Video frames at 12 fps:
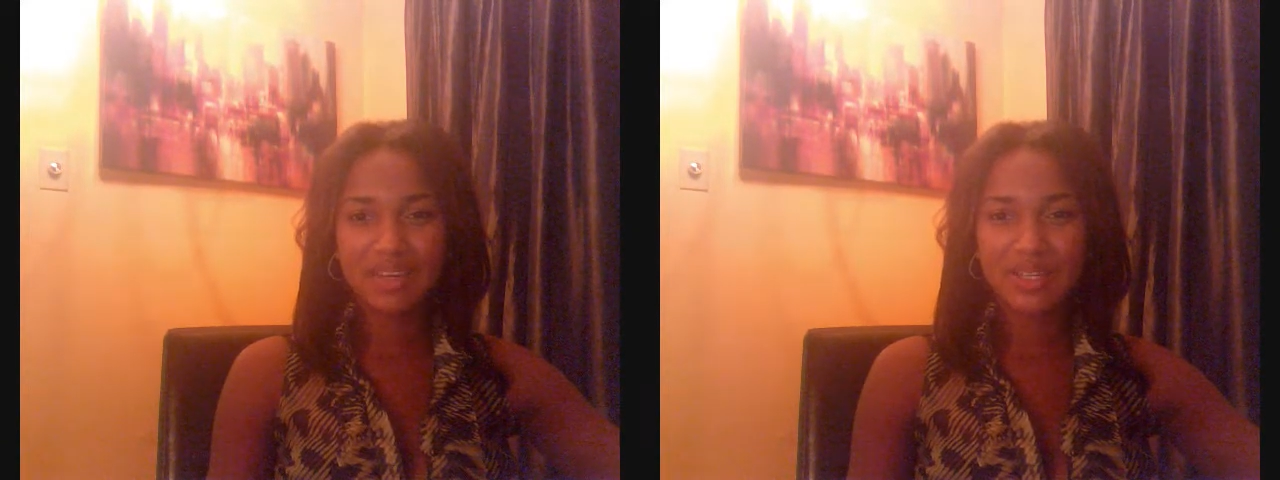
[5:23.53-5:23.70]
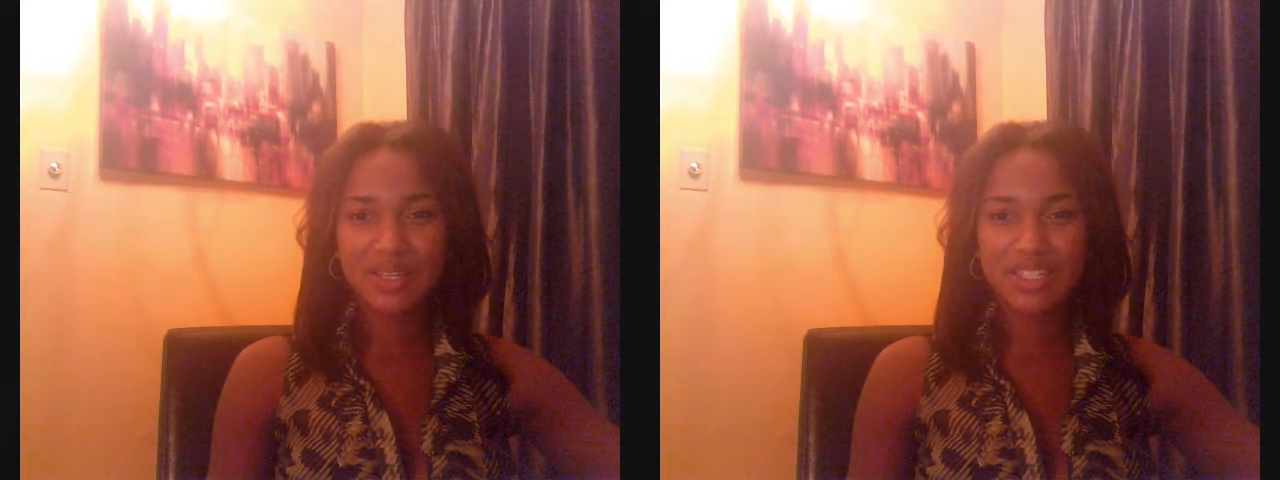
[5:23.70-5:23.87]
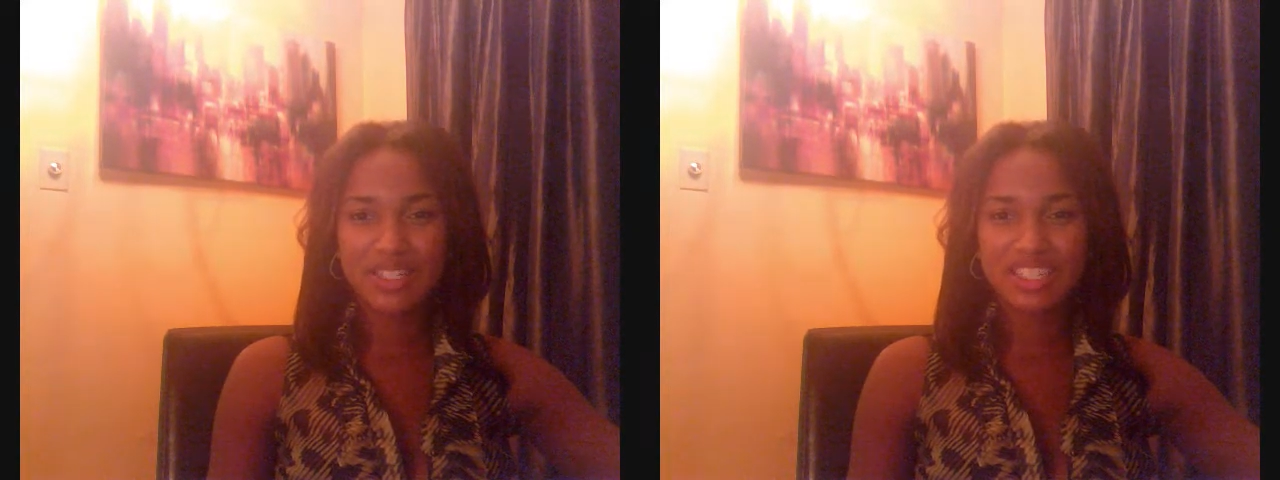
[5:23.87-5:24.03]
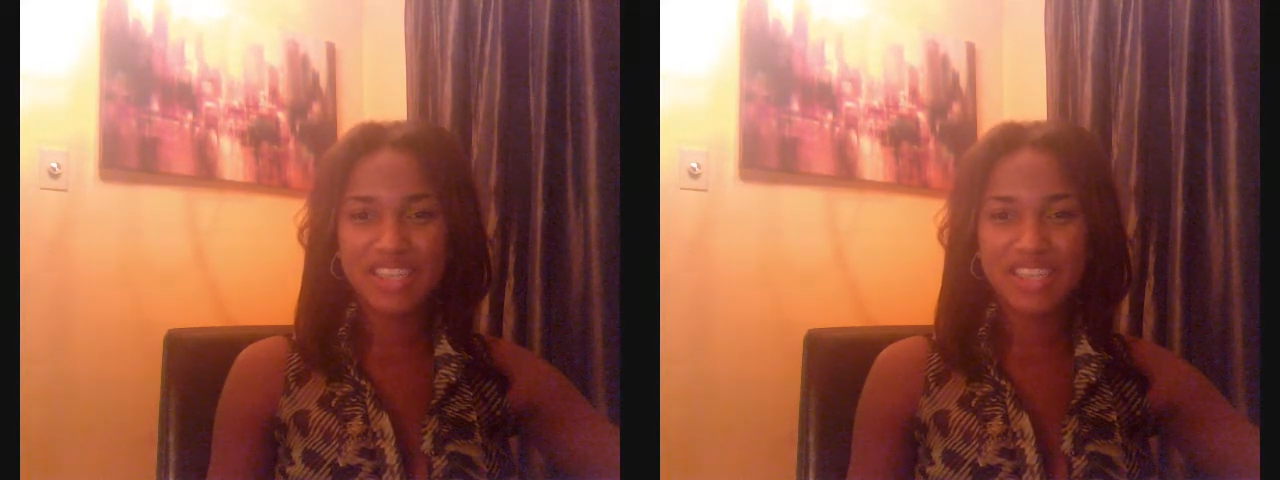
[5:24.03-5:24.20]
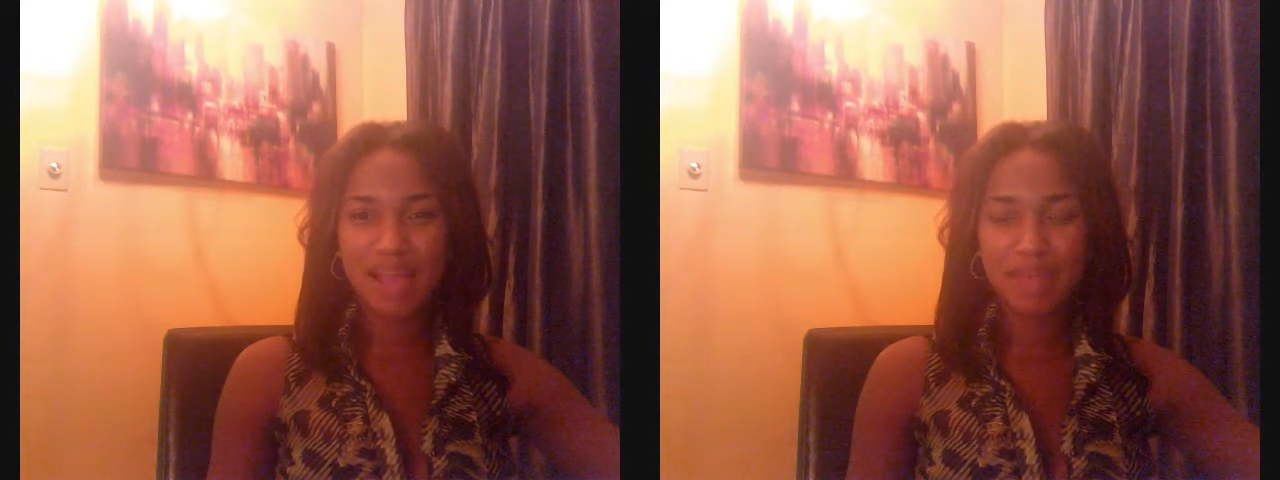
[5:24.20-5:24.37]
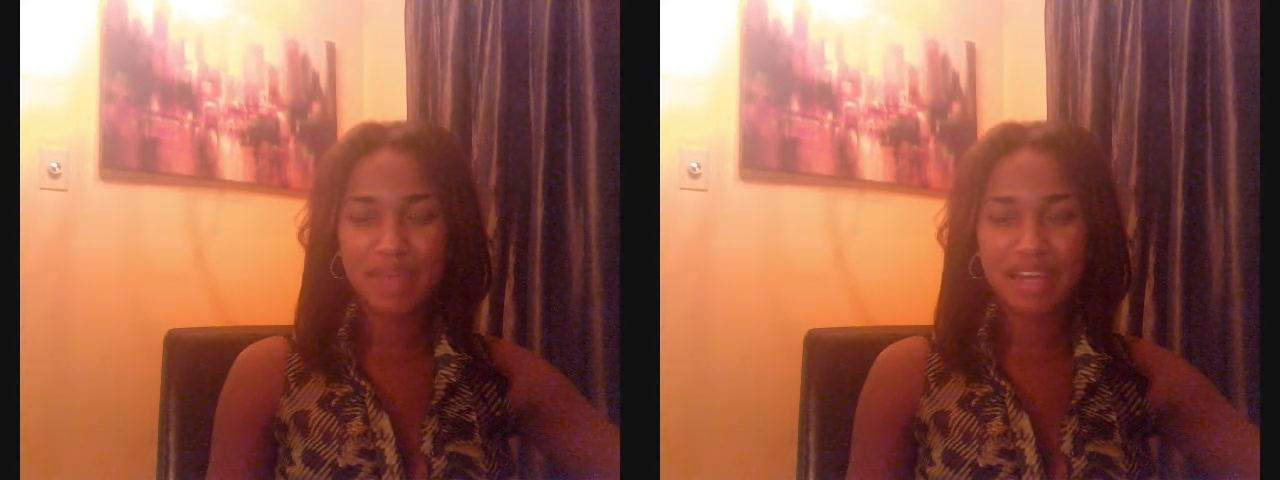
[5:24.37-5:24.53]
go to
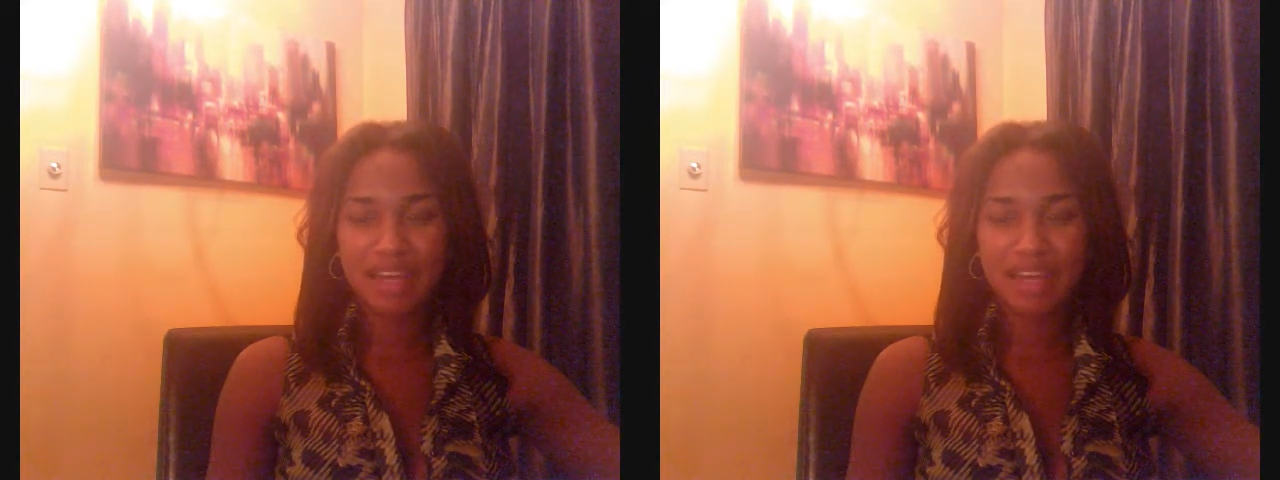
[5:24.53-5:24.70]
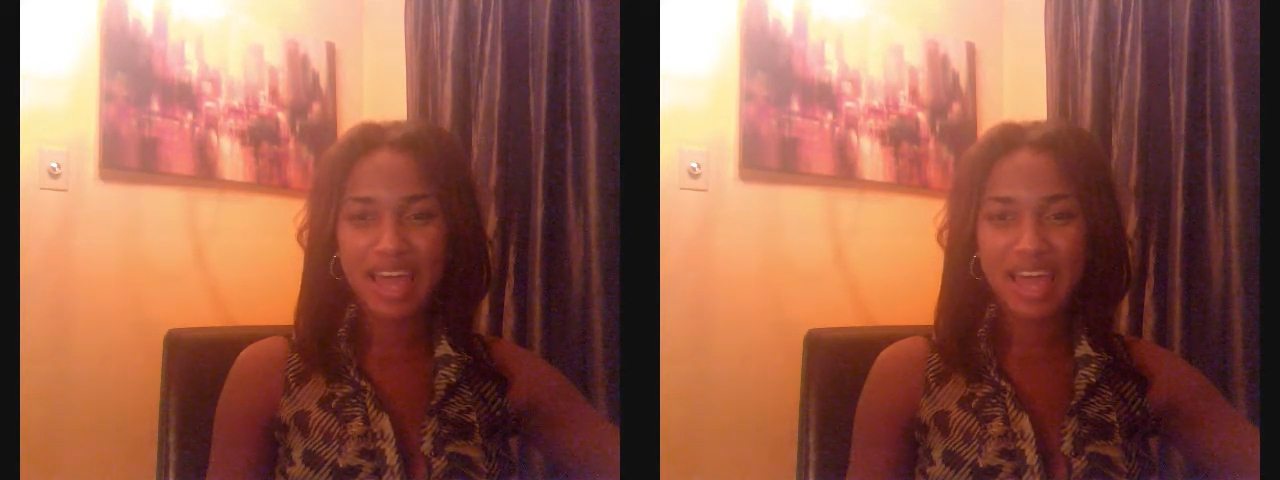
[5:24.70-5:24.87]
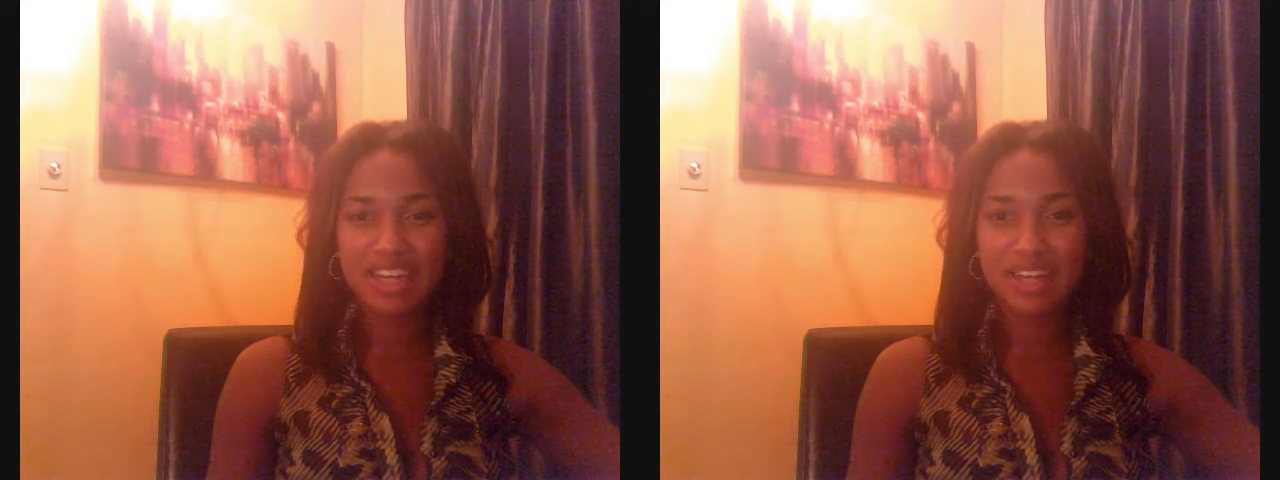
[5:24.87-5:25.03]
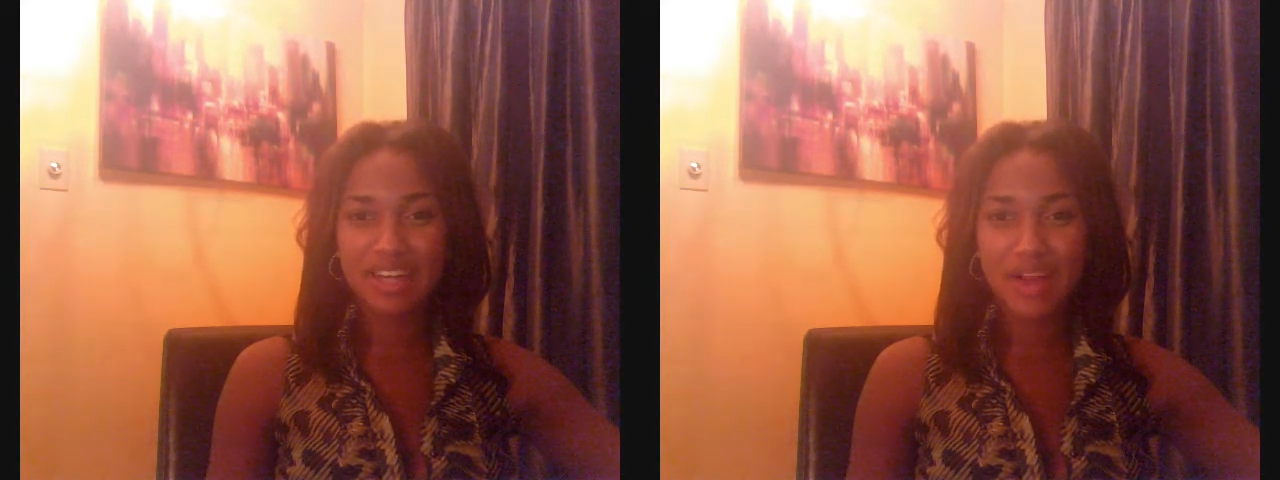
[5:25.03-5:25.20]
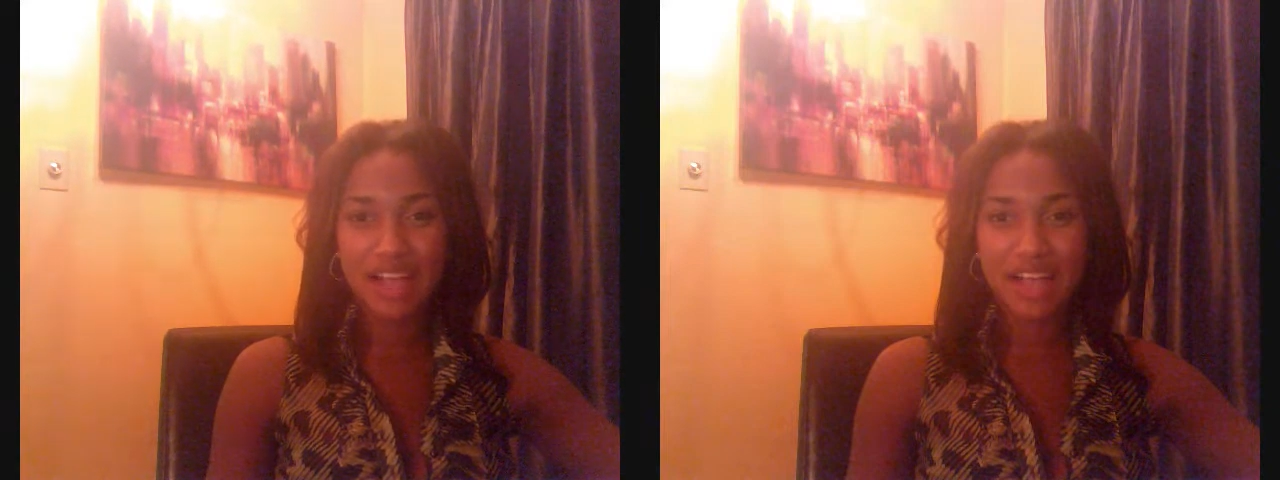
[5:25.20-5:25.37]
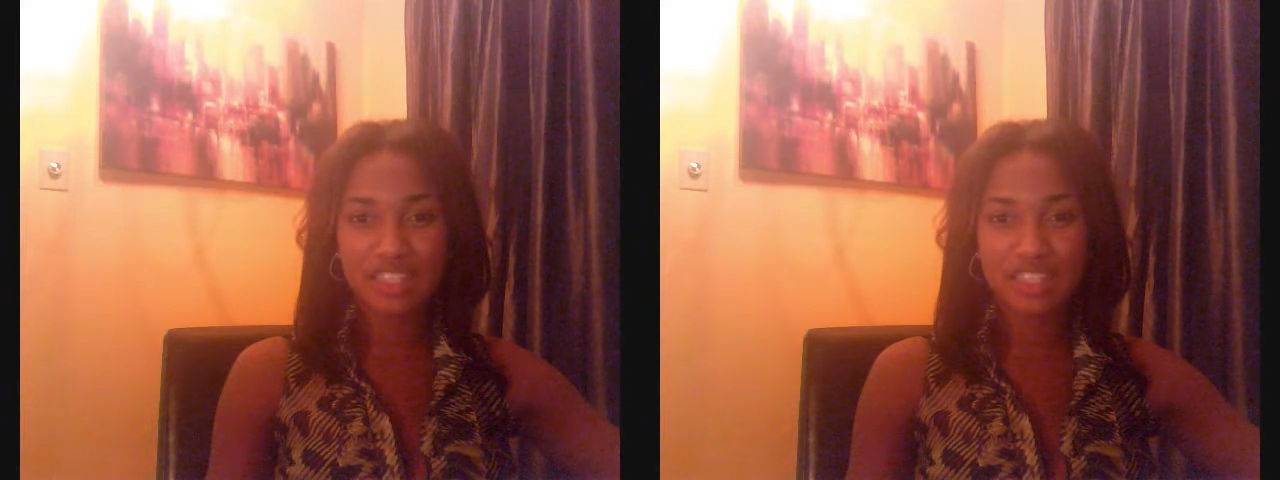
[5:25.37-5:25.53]
shine my light in her
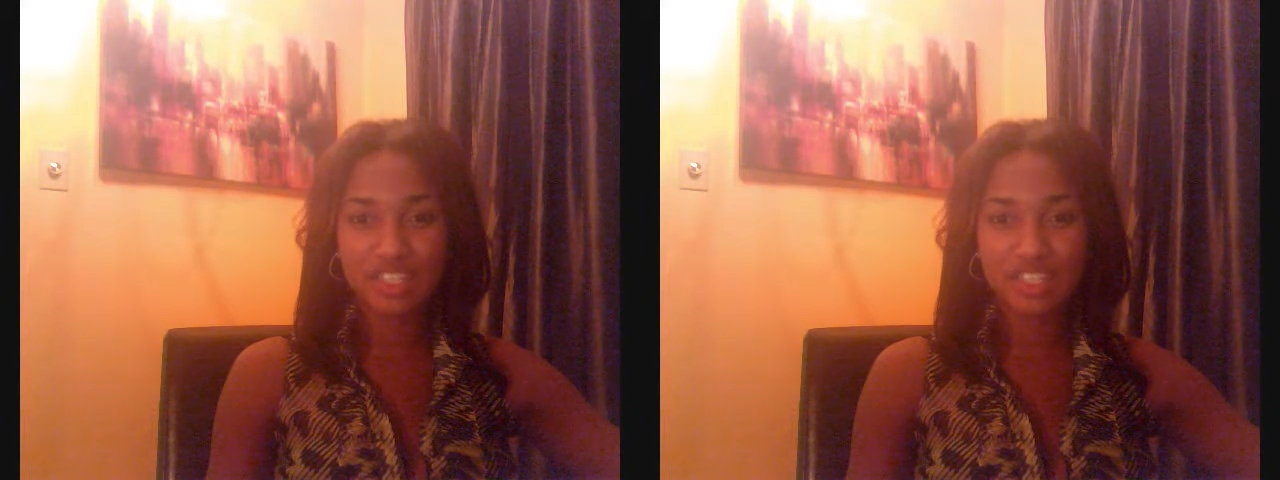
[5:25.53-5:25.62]
eyes to